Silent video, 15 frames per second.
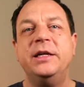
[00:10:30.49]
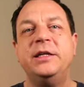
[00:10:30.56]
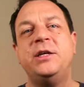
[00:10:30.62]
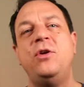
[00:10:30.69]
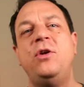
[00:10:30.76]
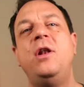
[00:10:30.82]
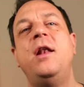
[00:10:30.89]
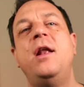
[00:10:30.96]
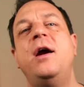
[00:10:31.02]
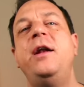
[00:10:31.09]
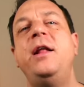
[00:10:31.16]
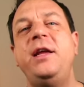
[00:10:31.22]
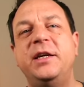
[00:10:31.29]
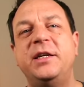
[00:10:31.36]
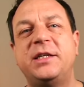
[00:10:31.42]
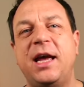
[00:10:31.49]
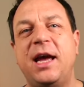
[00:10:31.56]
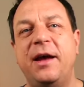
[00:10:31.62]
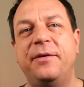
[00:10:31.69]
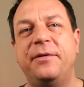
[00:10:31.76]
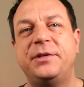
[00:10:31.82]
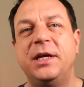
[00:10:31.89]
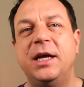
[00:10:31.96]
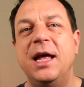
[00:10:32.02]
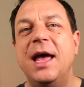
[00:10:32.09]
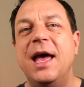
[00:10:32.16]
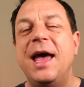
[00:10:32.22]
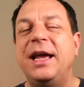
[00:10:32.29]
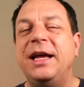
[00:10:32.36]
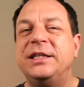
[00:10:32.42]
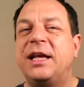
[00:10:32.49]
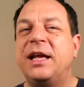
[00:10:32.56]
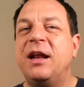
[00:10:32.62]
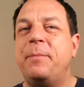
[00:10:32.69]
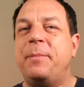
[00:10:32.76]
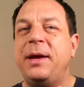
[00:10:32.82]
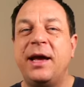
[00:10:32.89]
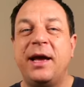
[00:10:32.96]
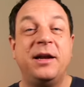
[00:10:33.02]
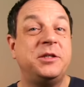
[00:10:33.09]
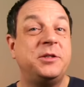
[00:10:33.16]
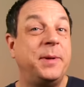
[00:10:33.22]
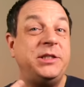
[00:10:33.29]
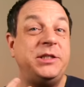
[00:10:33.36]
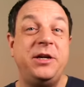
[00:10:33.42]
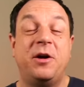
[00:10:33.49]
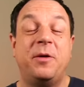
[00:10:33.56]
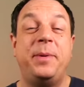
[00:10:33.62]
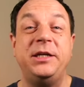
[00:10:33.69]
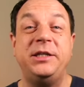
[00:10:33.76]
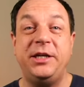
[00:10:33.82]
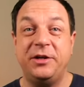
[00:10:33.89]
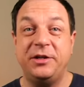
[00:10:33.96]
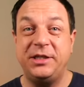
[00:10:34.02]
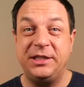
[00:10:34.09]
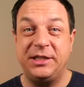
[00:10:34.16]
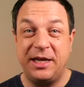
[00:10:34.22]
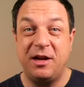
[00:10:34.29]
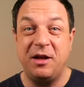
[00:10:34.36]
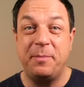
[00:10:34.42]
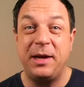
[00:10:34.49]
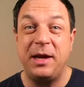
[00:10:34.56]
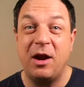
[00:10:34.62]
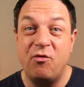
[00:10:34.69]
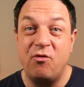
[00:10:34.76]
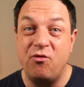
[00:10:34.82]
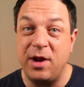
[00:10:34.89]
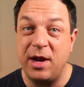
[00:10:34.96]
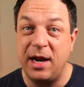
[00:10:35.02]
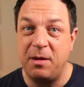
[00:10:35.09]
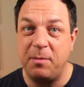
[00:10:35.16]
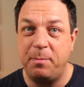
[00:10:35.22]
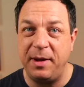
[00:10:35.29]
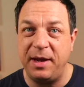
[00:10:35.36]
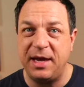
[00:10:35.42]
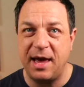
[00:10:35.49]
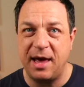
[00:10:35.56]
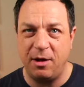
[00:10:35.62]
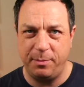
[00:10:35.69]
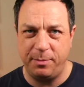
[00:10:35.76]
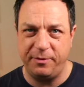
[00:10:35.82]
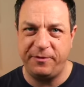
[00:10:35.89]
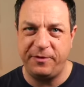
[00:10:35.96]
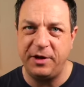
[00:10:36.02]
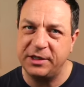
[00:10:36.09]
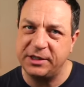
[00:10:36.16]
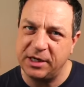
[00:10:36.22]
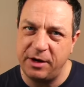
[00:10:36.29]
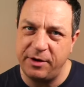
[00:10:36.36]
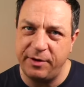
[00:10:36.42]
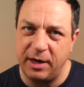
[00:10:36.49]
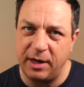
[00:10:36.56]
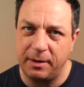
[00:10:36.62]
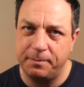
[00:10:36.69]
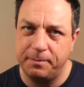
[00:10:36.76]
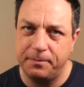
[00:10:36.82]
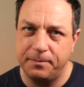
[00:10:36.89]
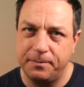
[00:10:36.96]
So learning your scales is going to be, and especially your arpeggios, is going to be a really big help for your sight reading.